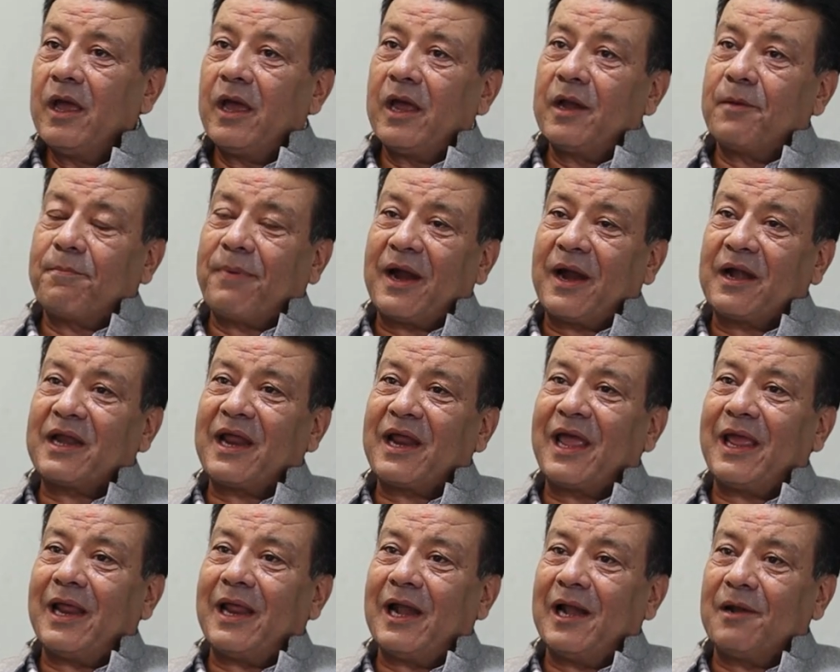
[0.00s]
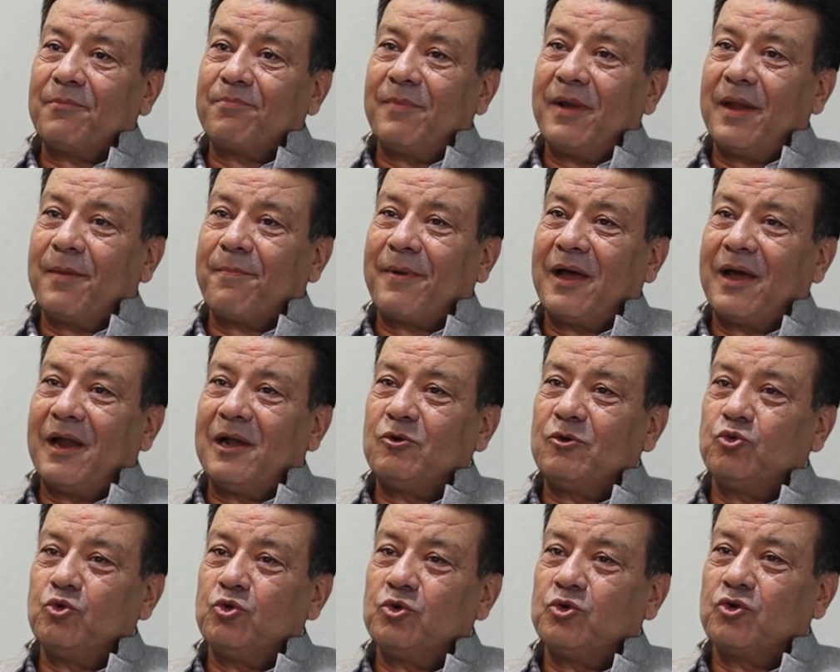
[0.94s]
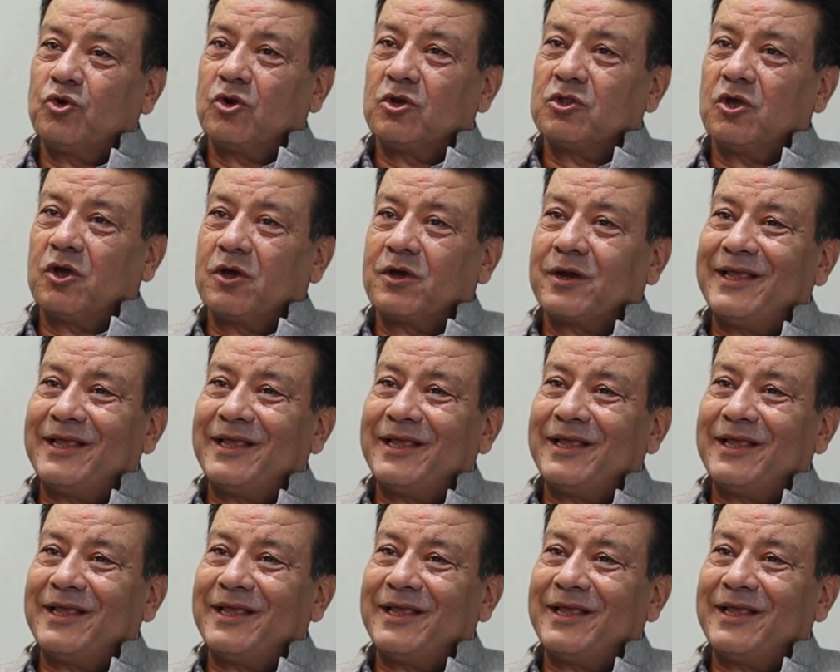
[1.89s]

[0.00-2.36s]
And Pata helped Nepal to draw the